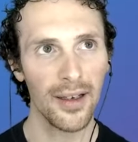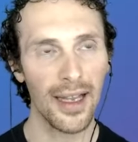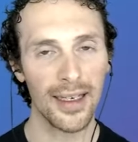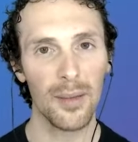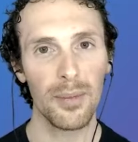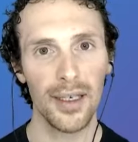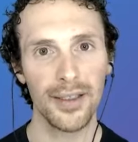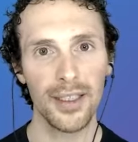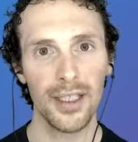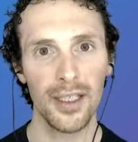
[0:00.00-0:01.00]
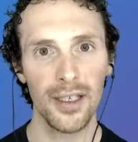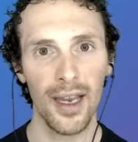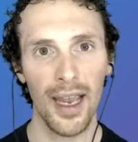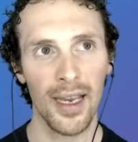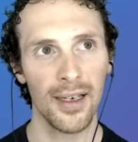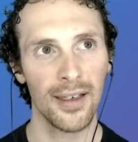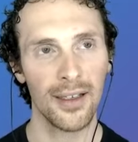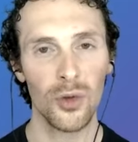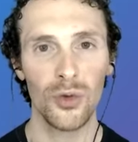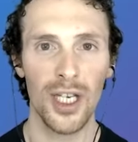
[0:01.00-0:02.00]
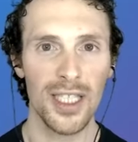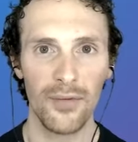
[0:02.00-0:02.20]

like the ability and to just